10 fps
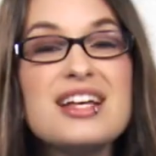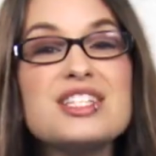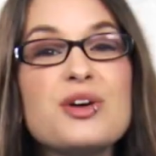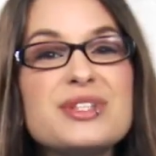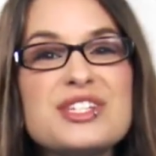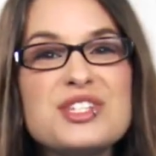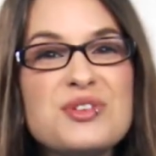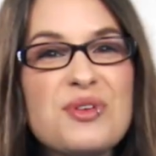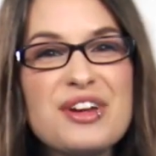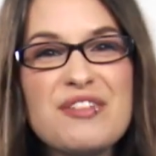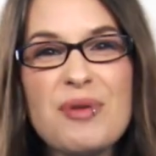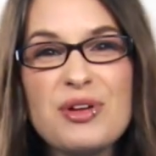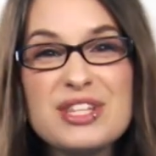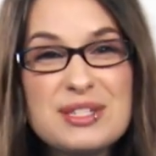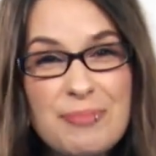So it's a story of
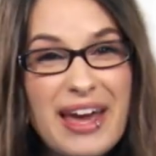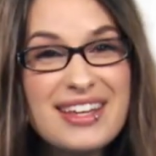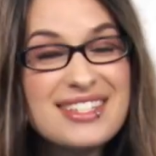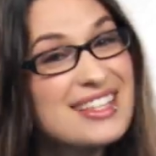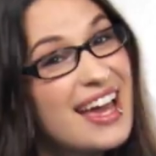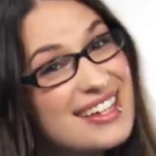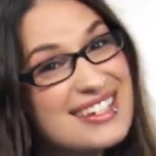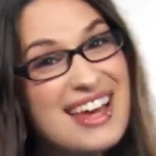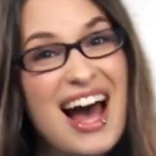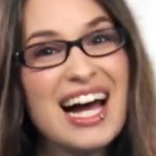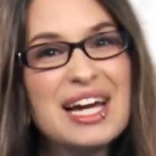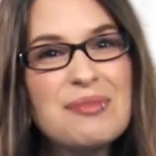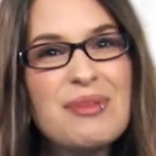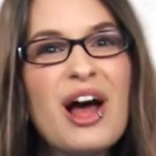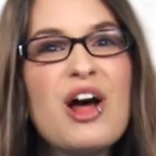both space and
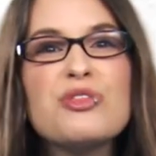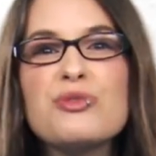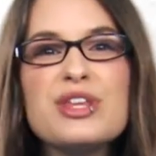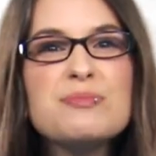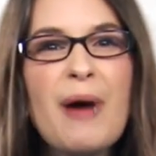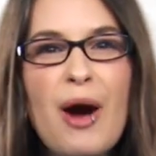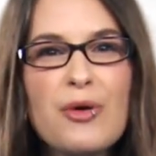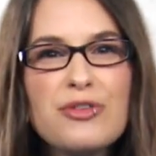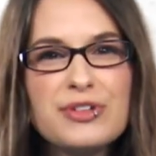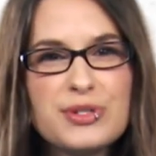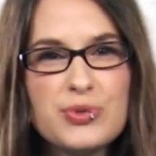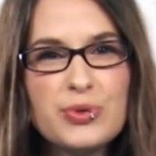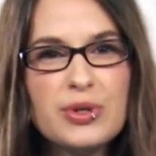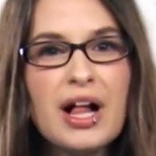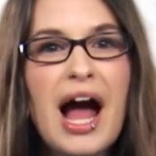time. Through this powerful
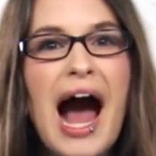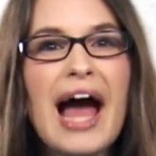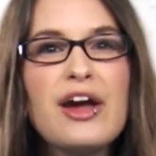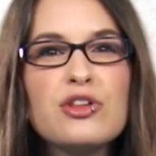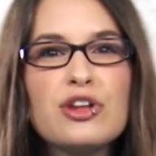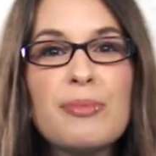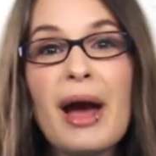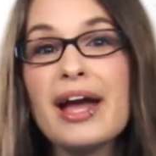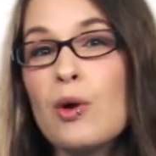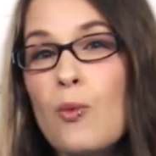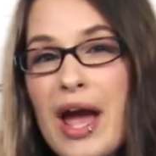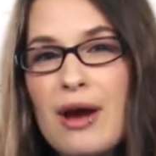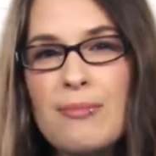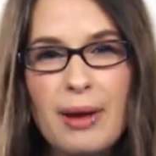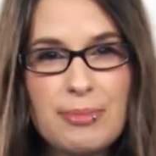tool, I can look back at
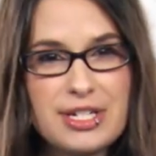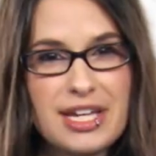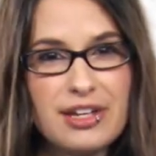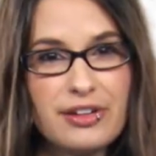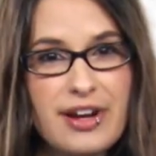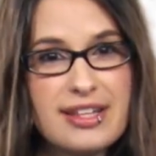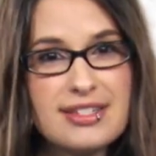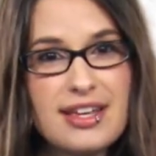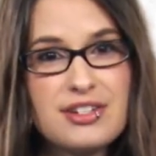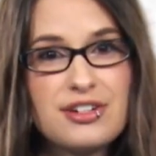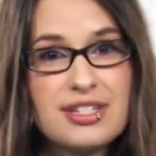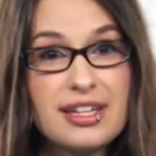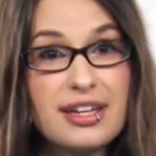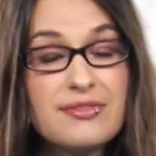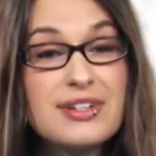where my particular ancestors
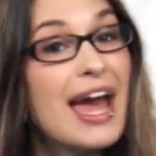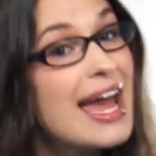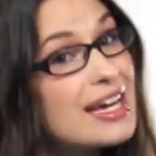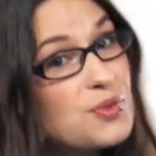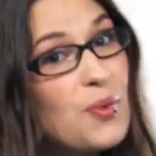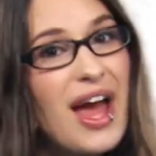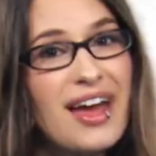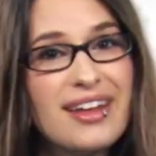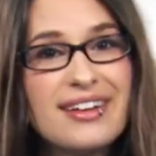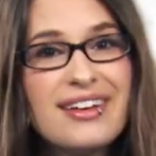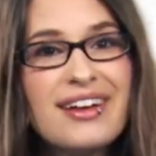lived and when.